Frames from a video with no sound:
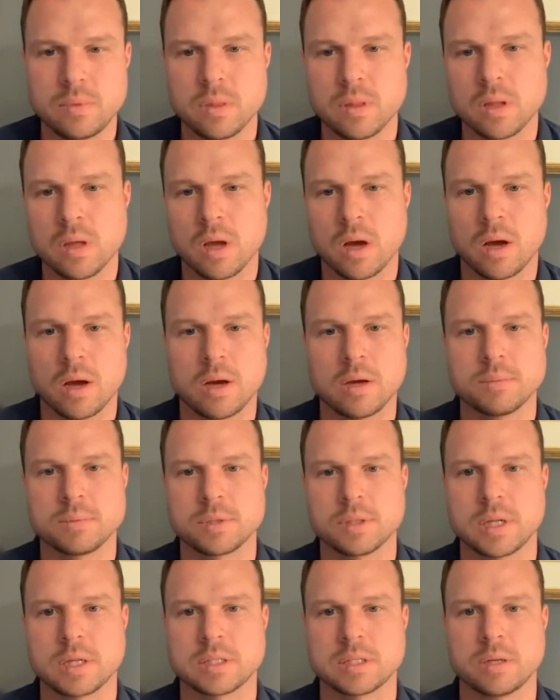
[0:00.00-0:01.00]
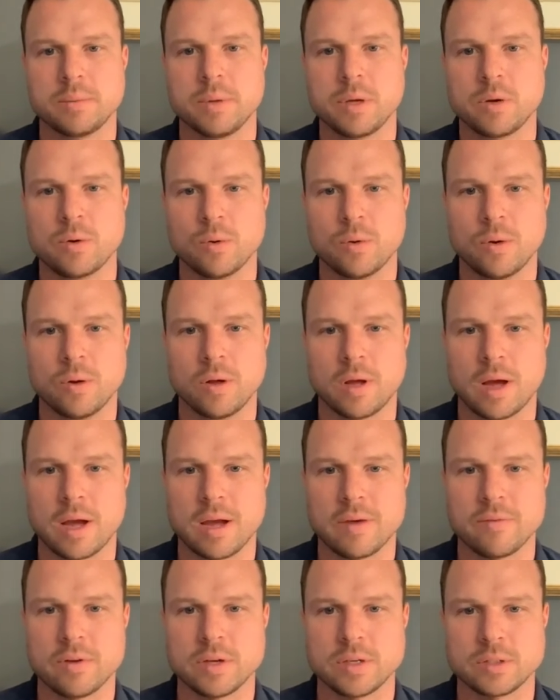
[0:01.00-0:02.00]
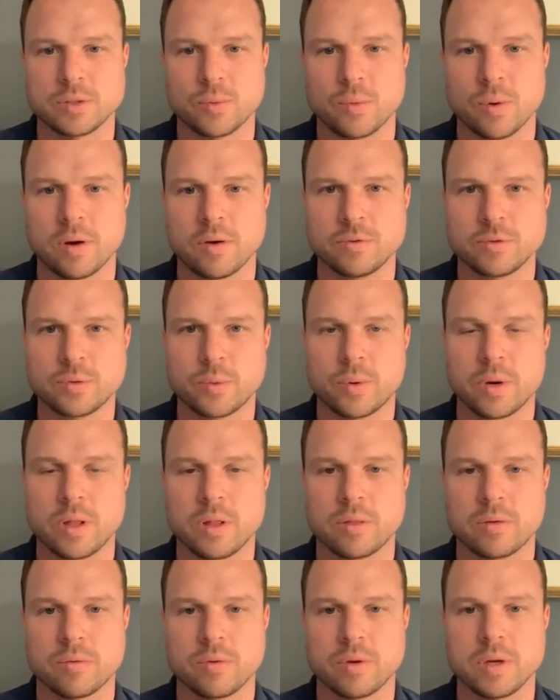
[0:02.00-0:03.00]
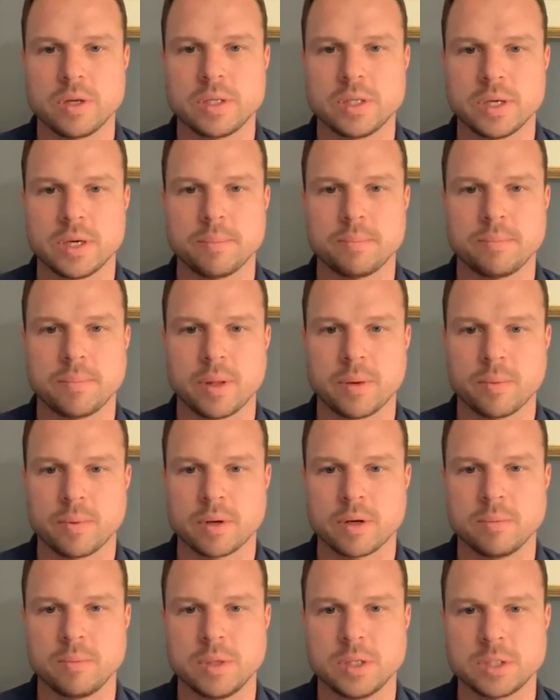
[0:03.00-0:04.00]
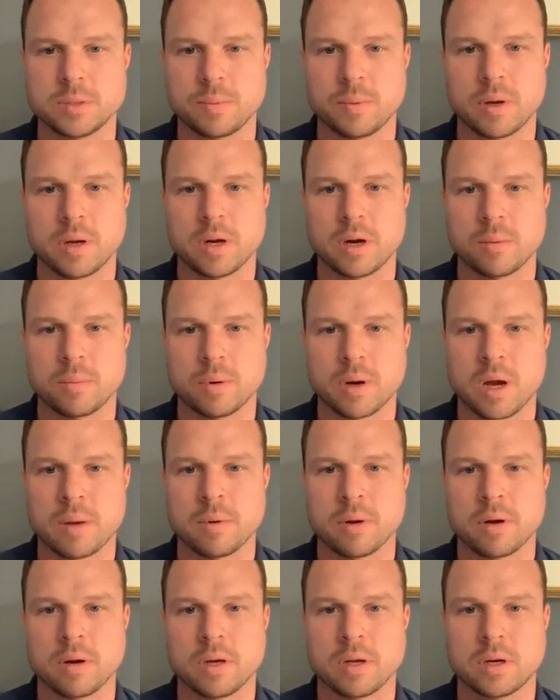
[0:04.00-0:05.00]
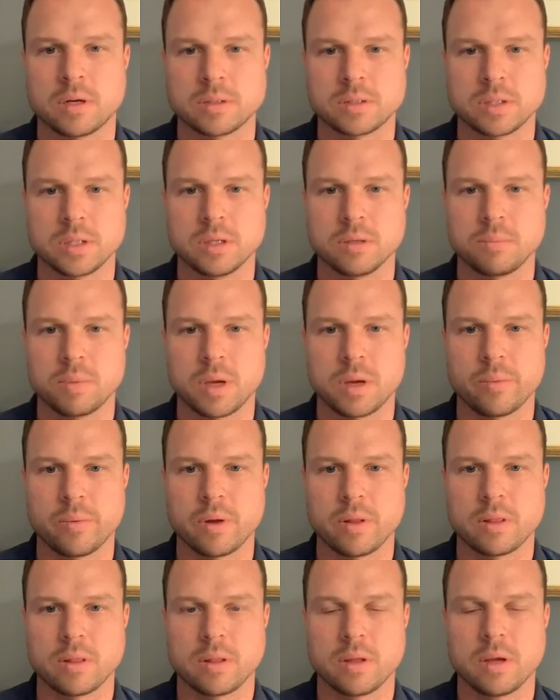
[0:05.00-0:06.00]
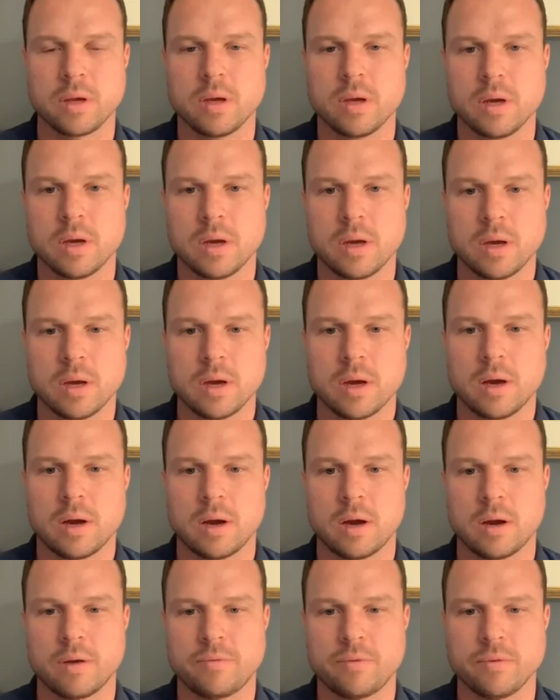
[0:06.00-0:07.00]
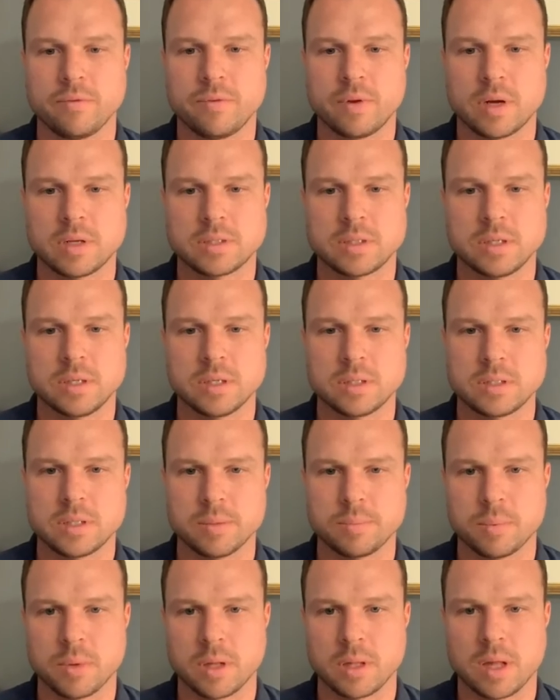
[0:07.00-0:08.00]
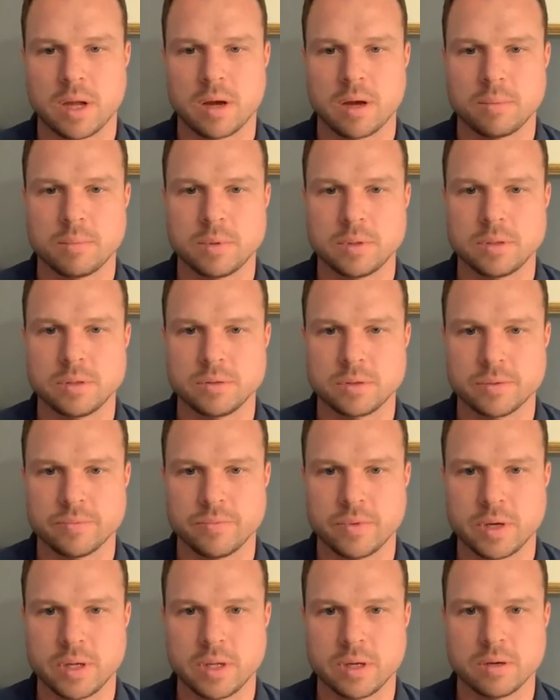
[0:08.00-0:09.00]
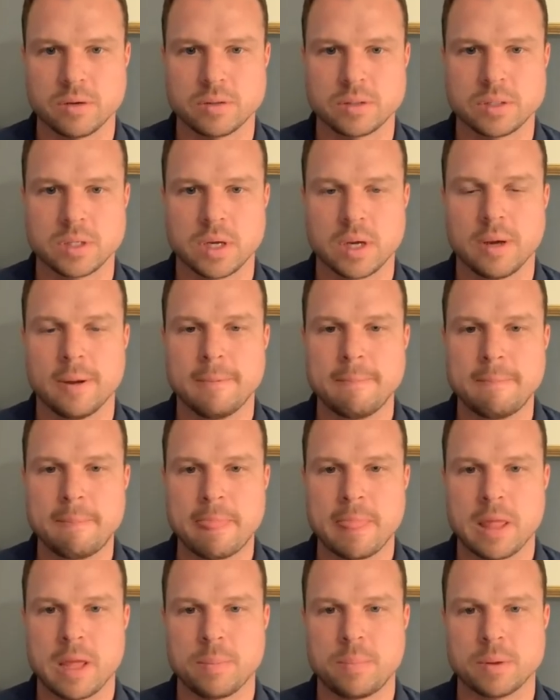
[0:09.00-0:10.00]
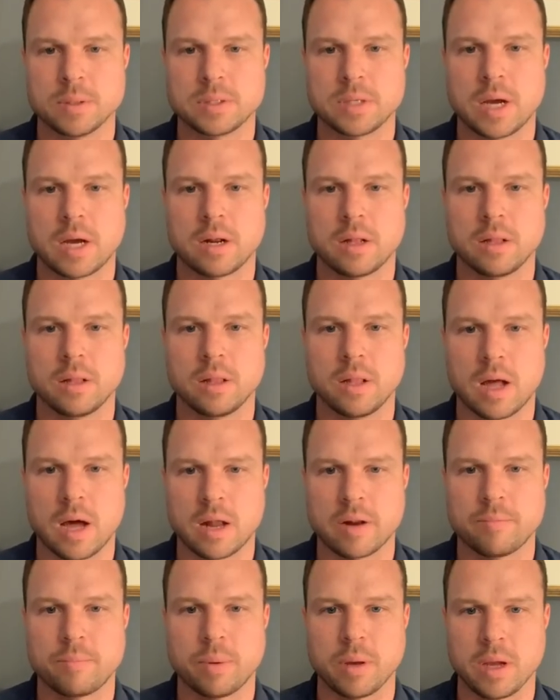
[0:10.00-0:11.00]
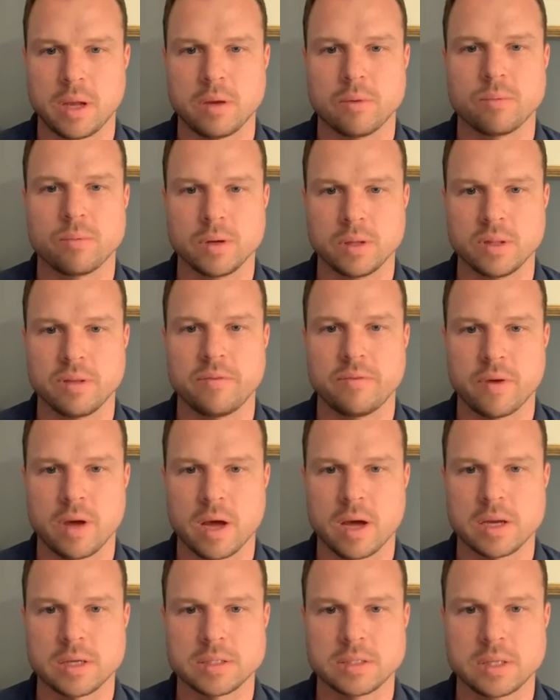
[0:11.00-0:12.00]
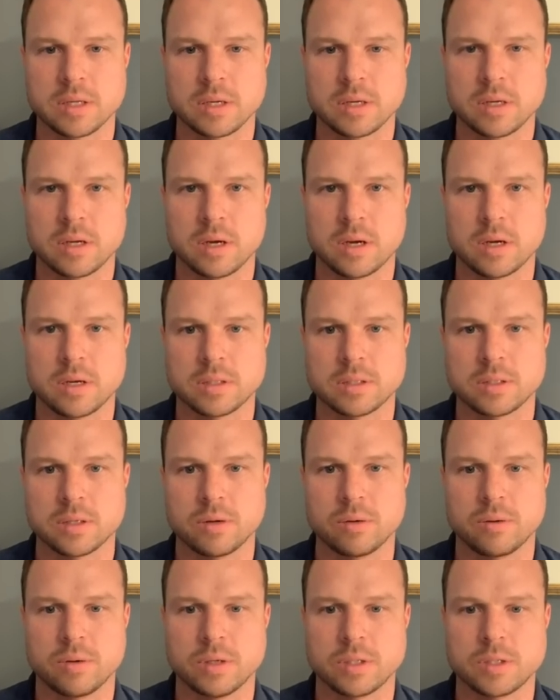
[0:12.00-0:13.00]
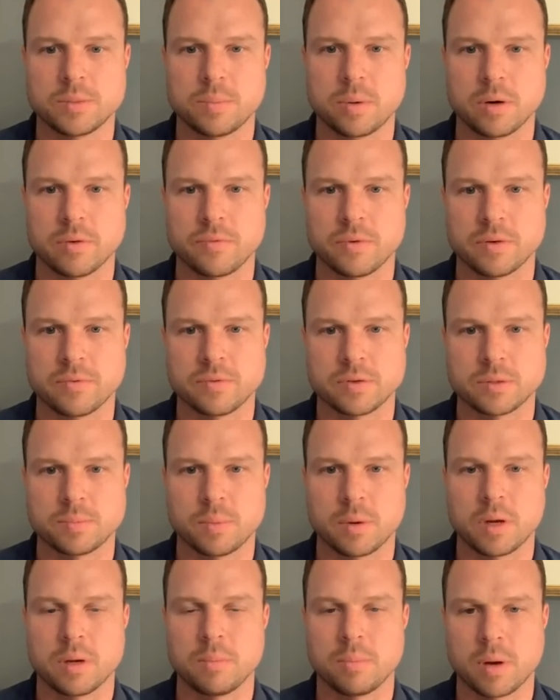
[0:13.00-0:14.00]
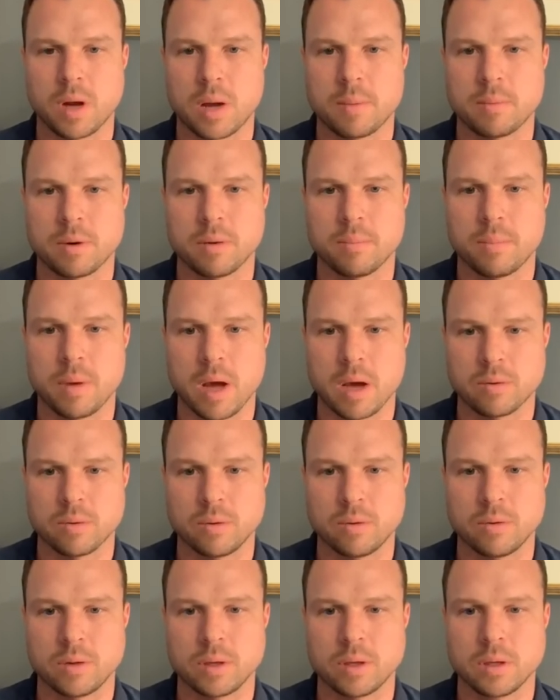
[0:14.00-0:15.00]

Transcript: Um, so that's going to be cool. I have a 1223 tip that we're going to be spraying our primer and our sealing paint with. Uh, if you've not seen a tip like that, I'm going to do some videos. It puts out a lot of paint really fast. Uh, so it's perfect for spraying primer and back rolling.